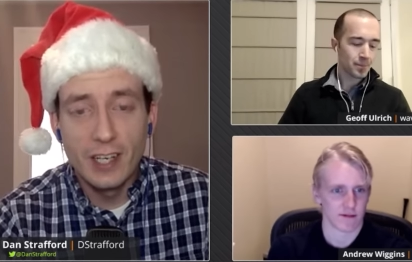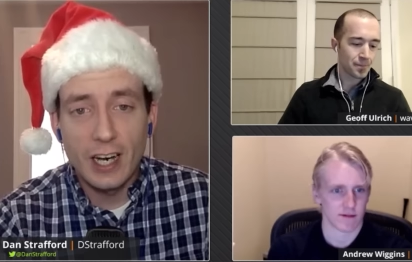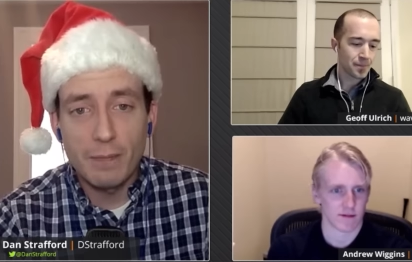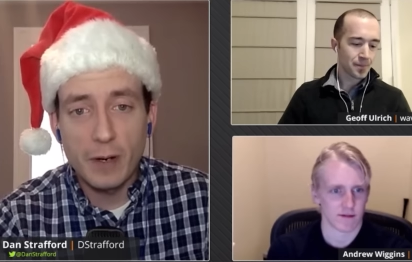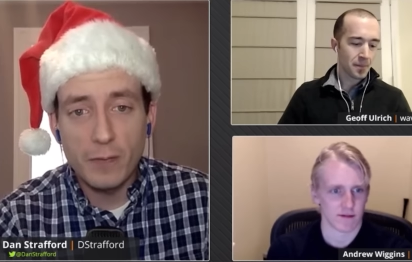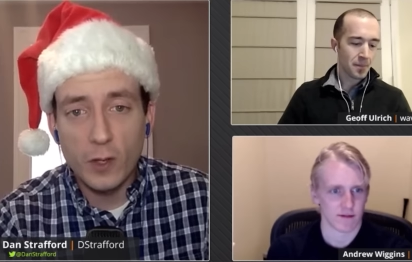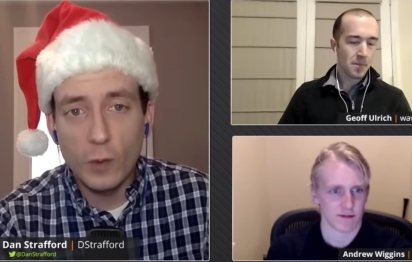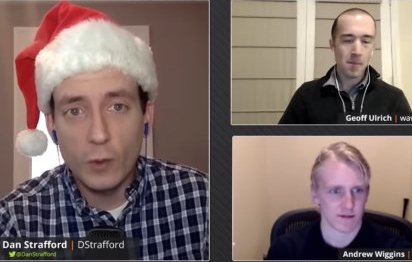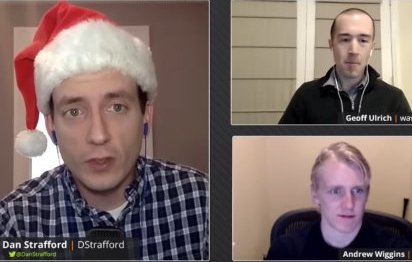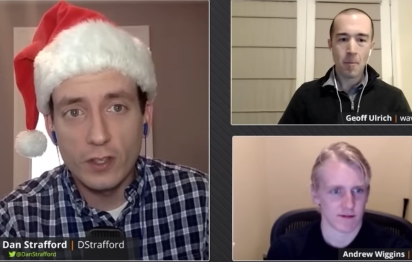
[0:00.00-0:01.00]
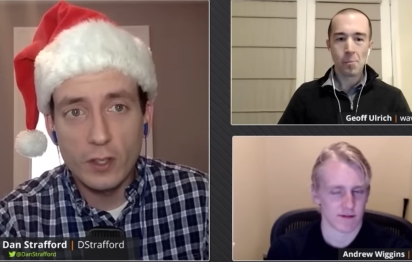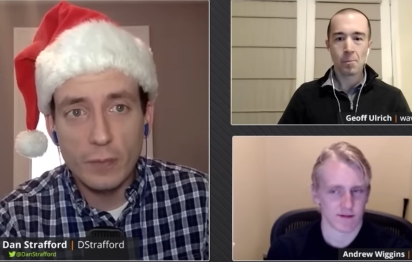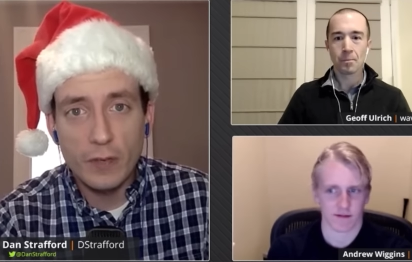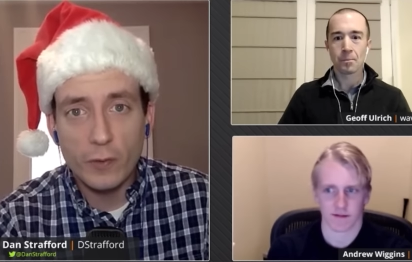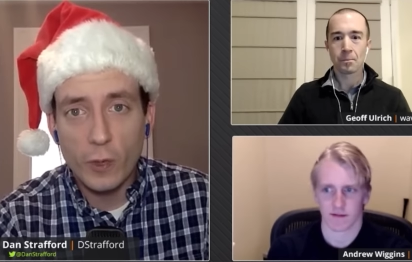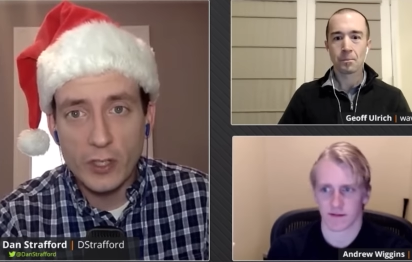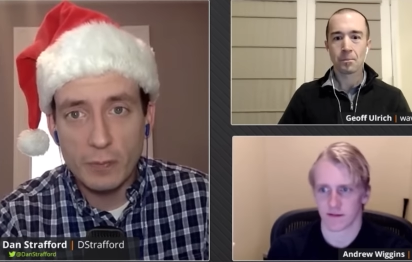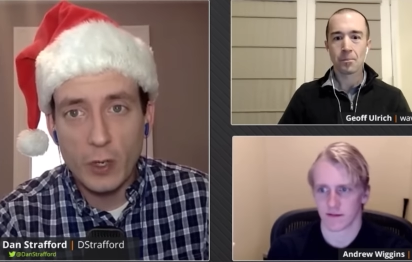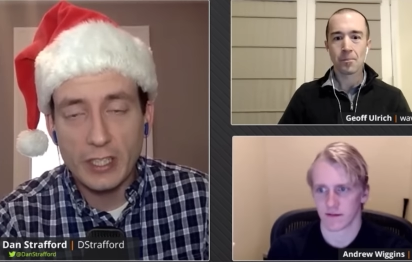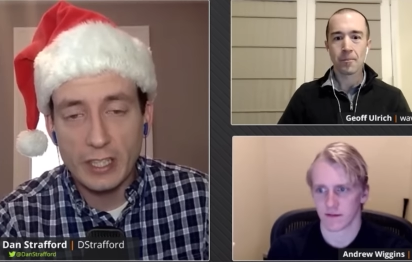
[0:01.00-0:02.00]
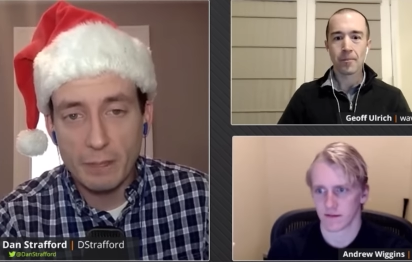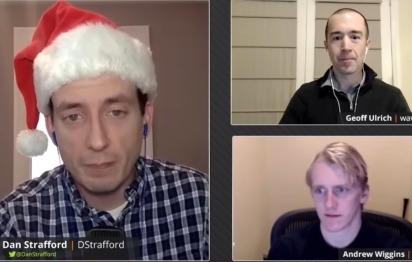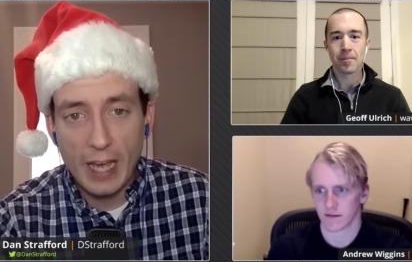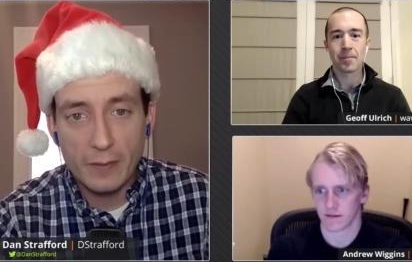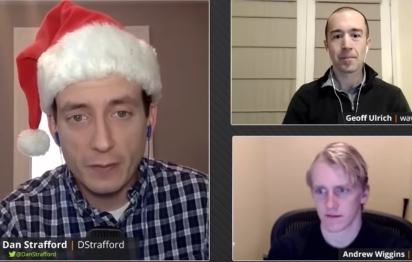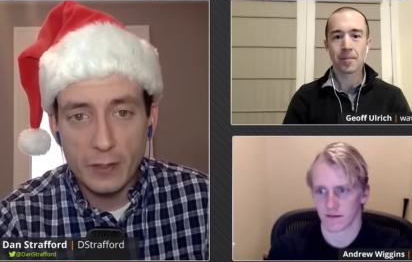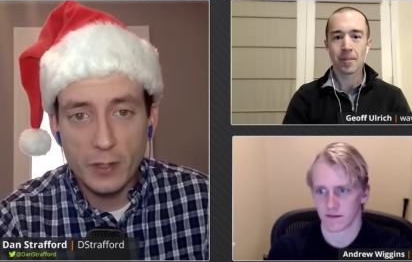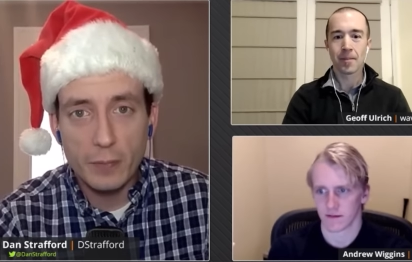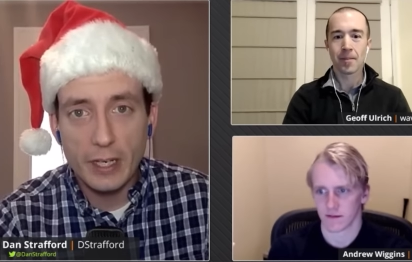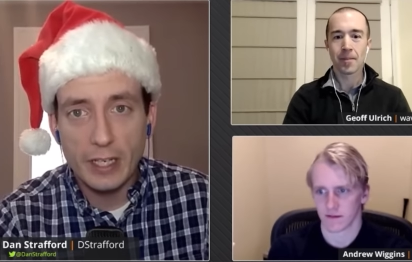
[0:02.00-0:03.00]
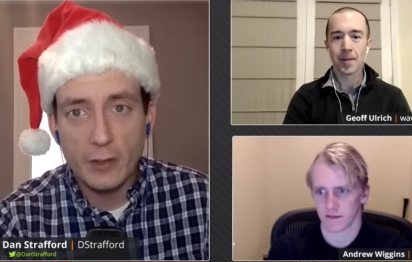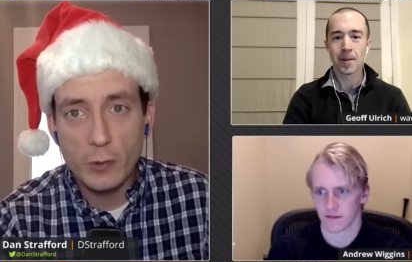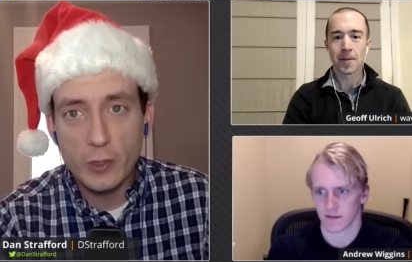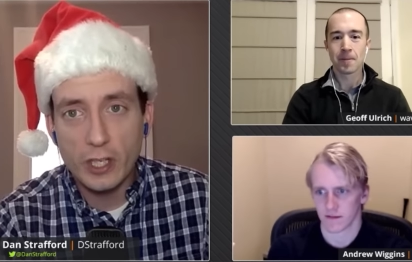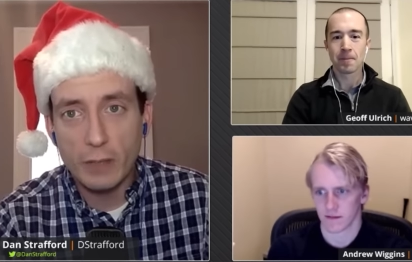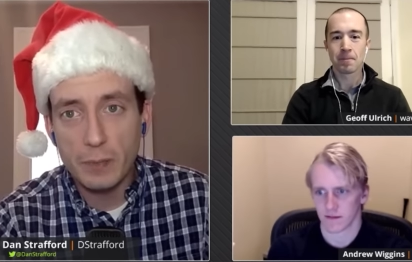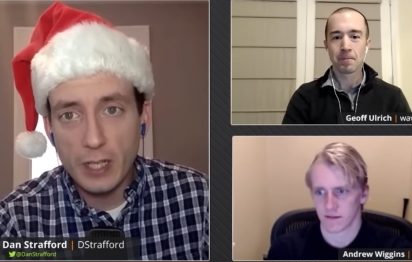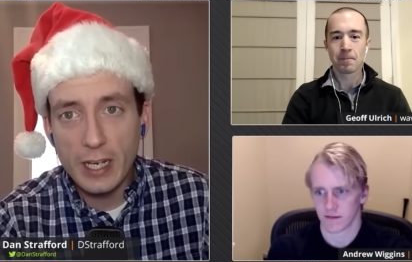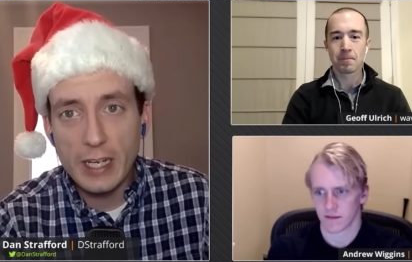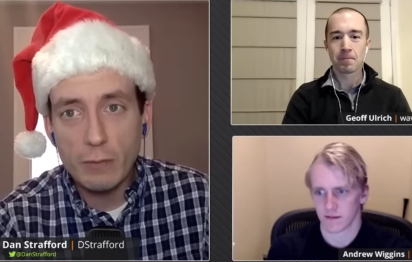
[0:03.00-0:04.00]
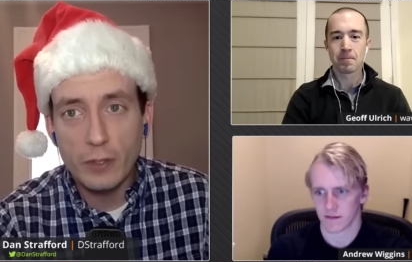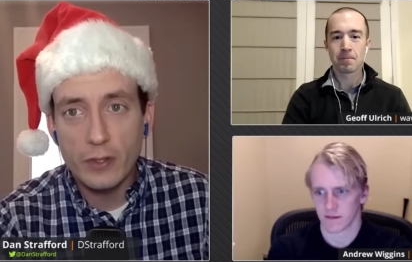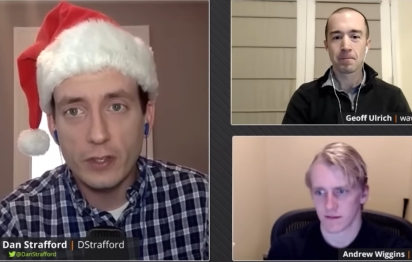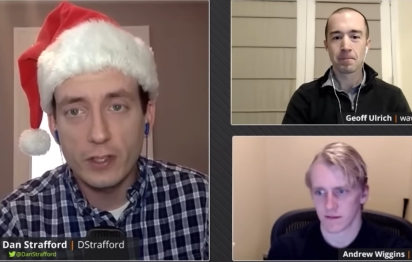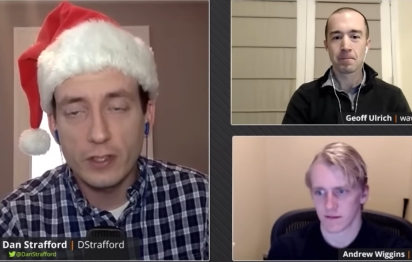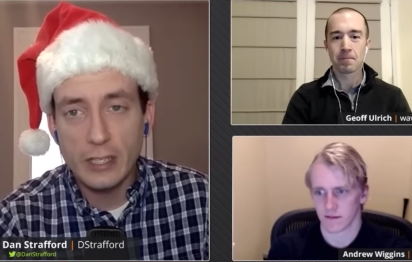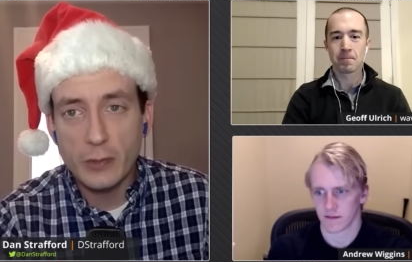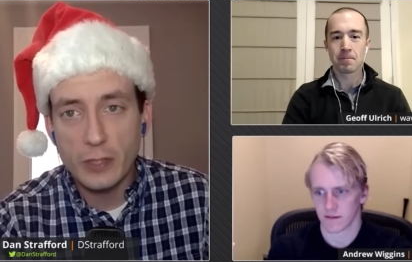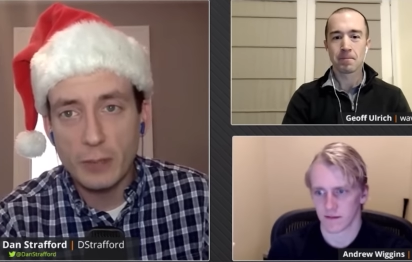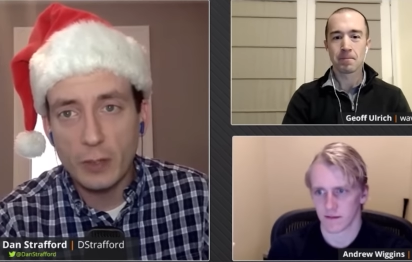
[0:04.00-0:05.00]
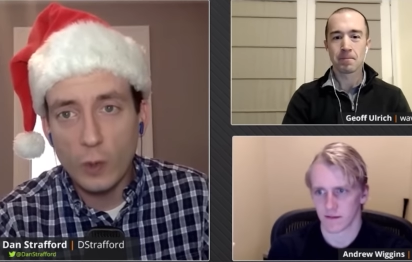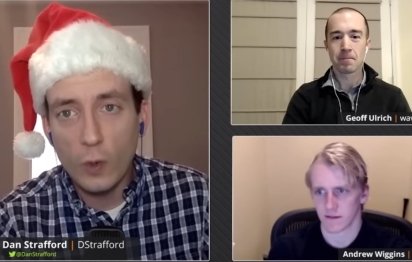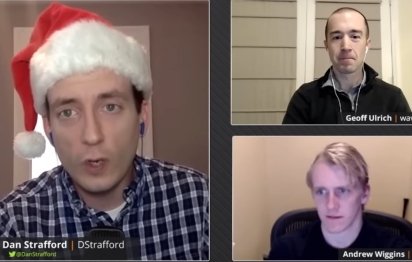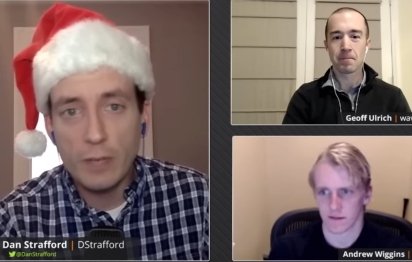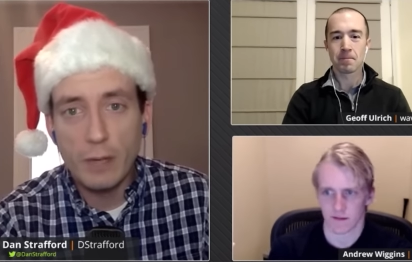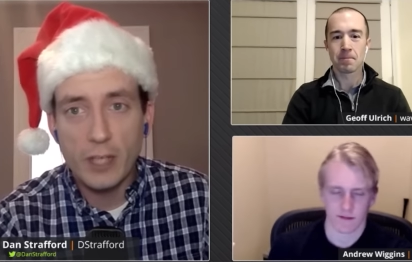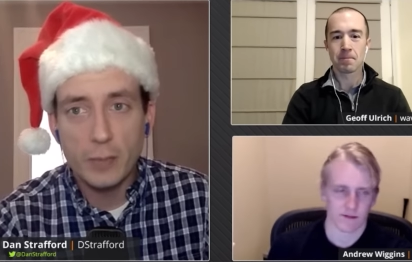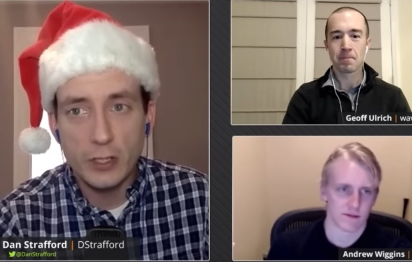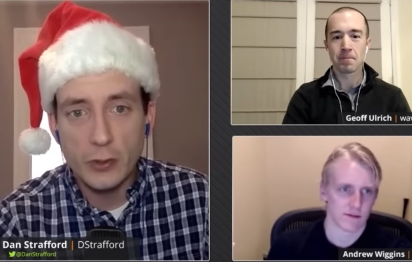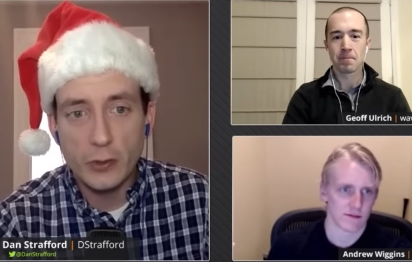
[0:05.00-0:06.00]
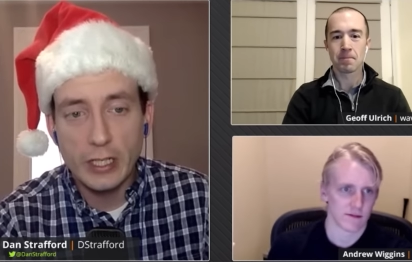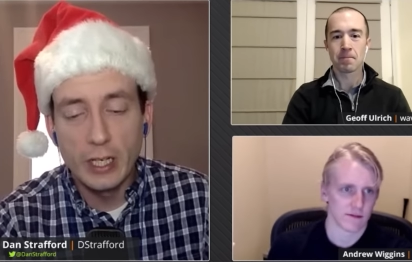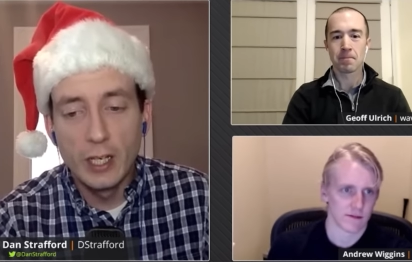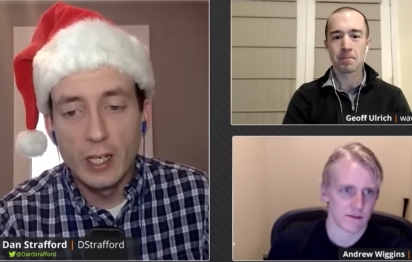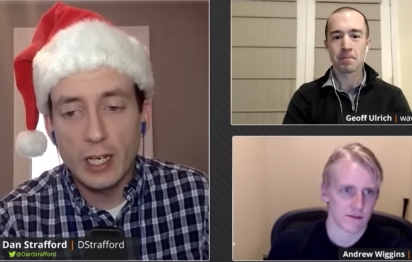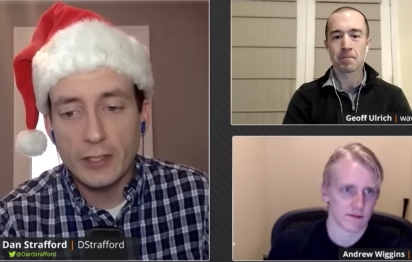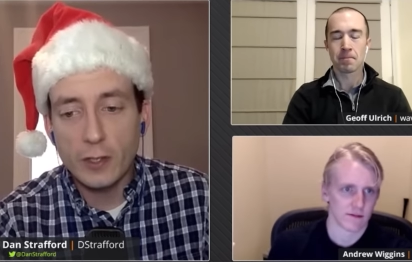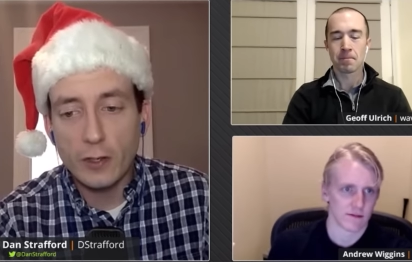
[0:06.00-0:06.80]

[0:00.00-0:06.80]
Speaker 1: Uh, Buffalo with a little bit of question mark in the backfield, depending on who's going to play with the, the injury to McCoy, possible injury uh, to